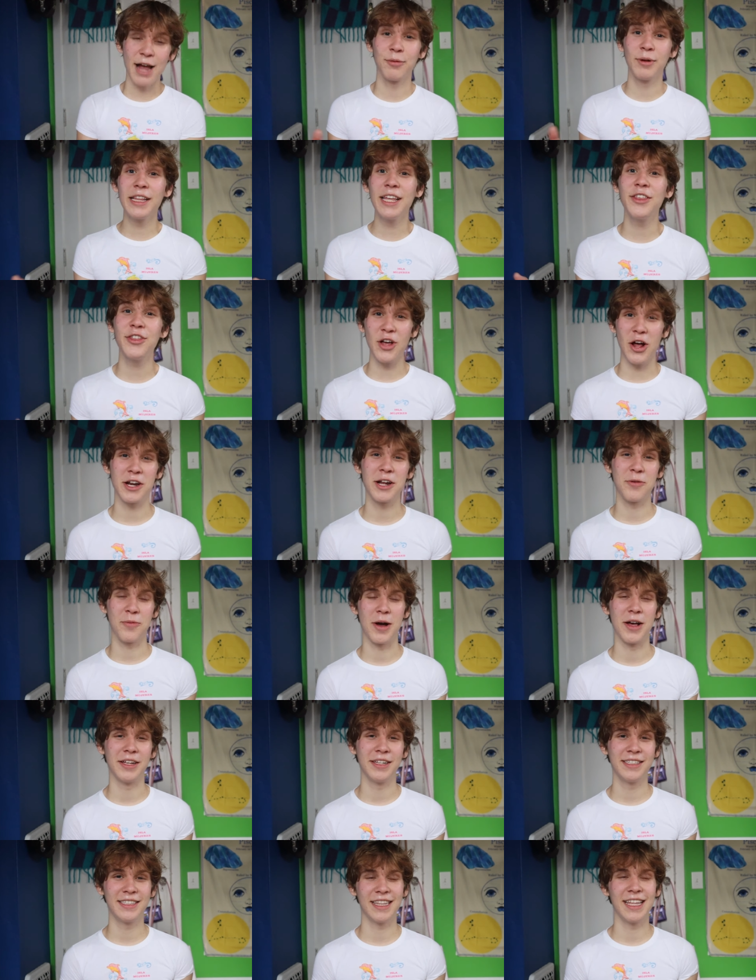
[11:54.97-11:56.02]
I really thought I
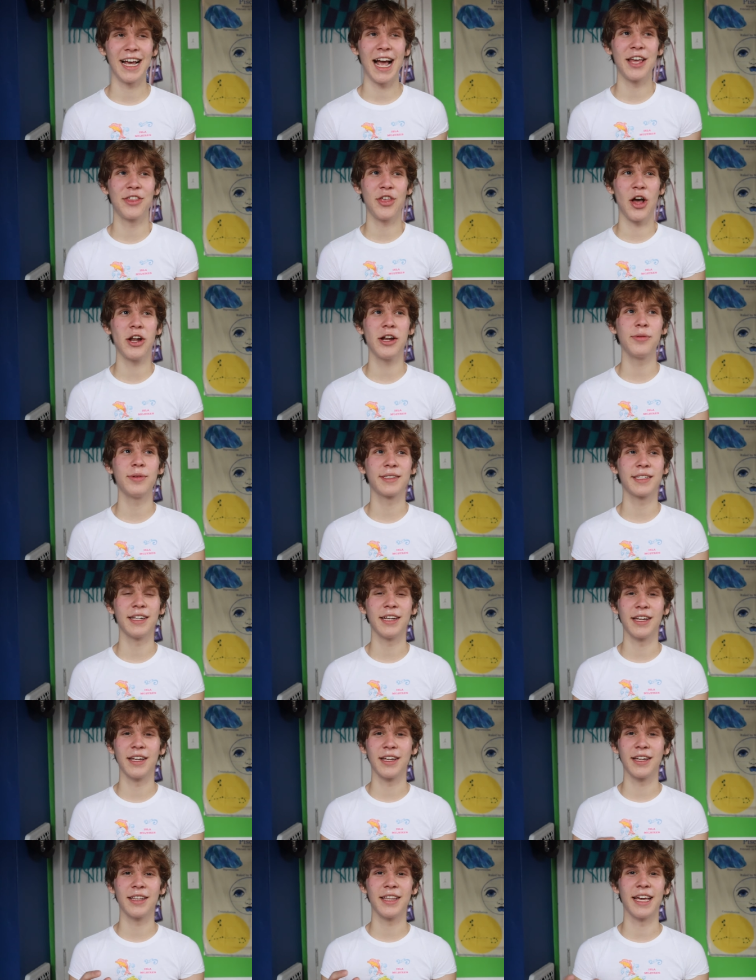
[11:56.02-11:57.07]
was. Like, I thought I was
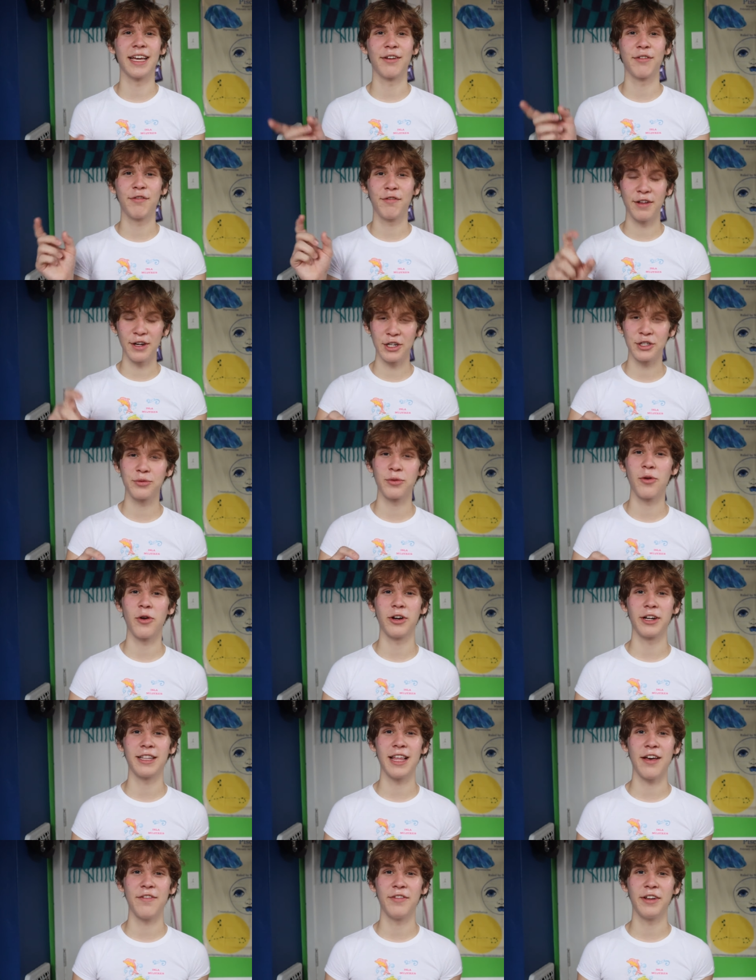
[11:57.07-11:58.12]
gonna, like, finish
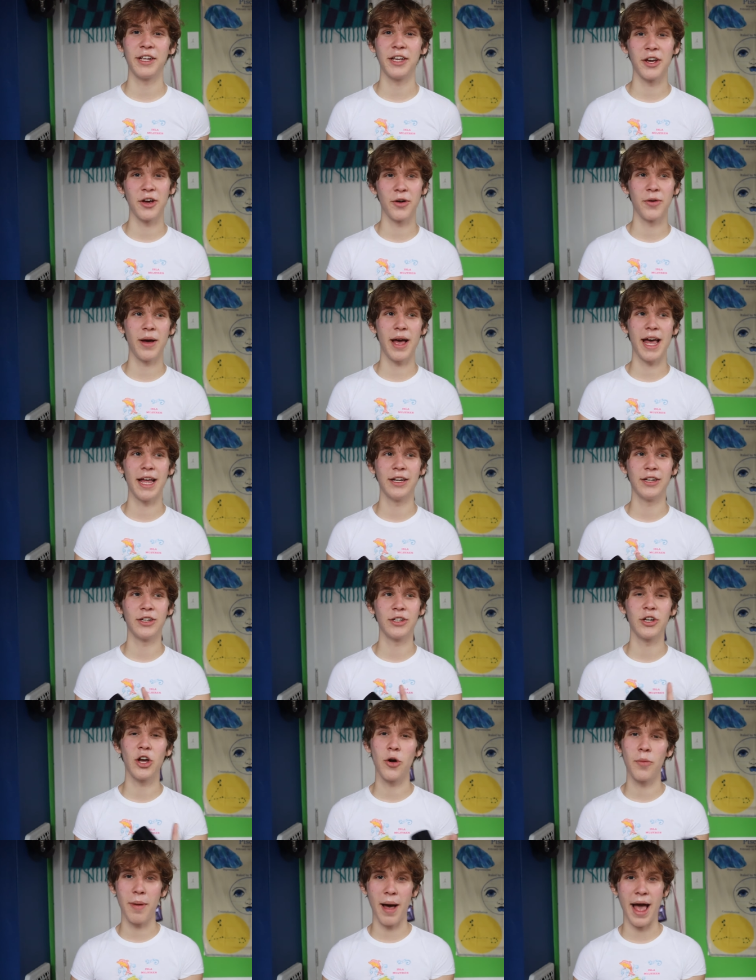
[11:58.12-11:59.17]
recording that video
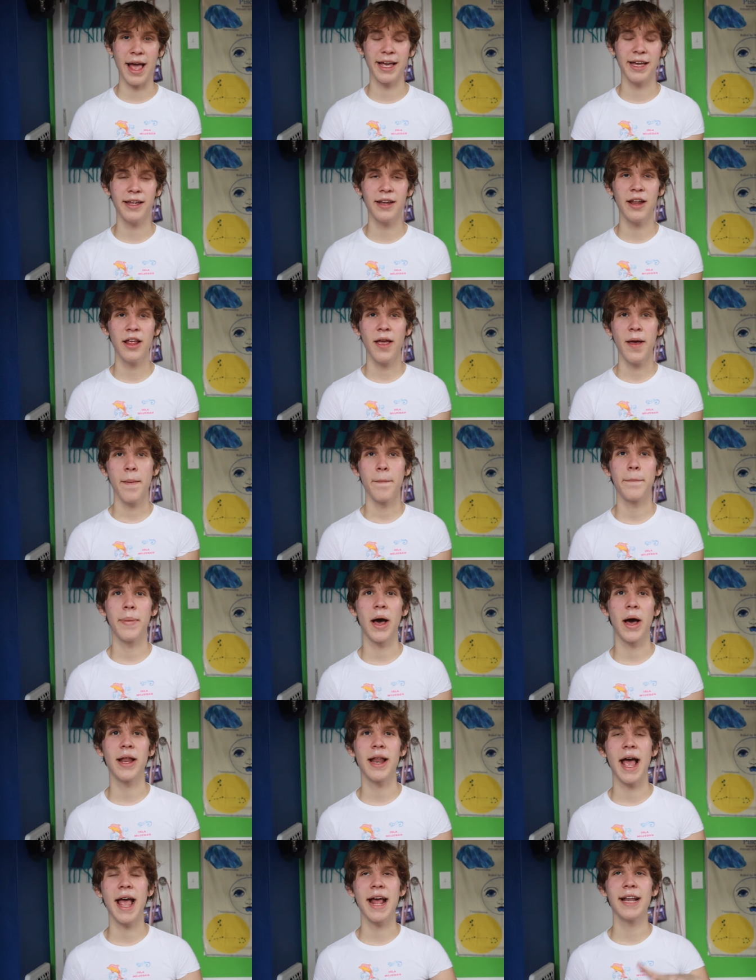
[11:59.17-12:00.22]
and go buy it.
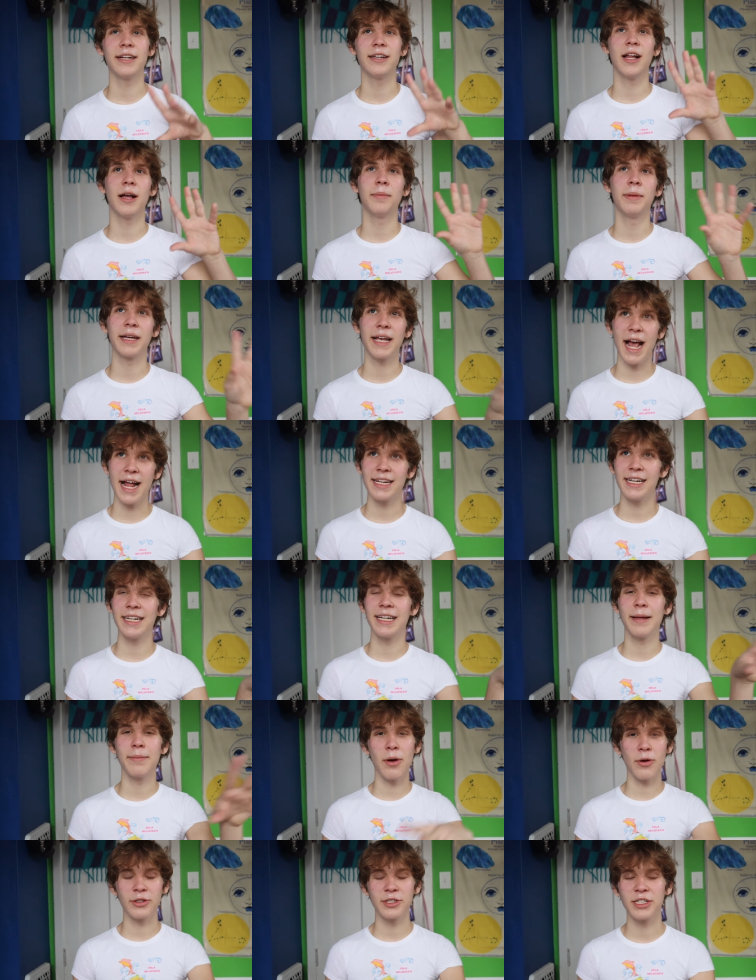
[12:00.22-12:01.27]
But I ended up, like,
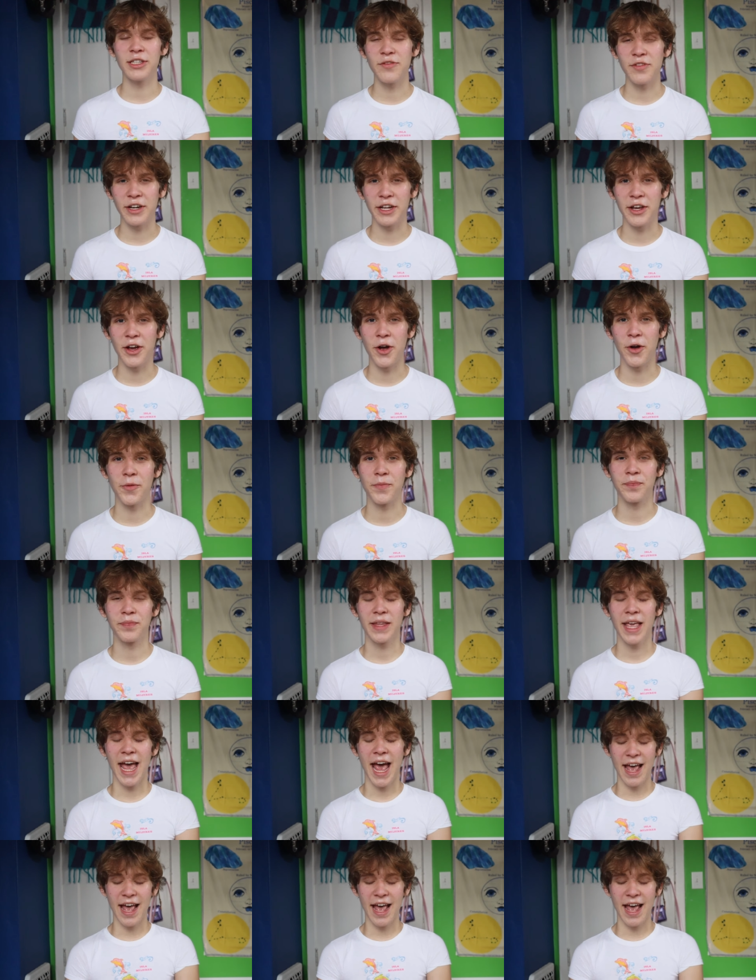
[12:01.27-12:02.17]
editing and posting the video.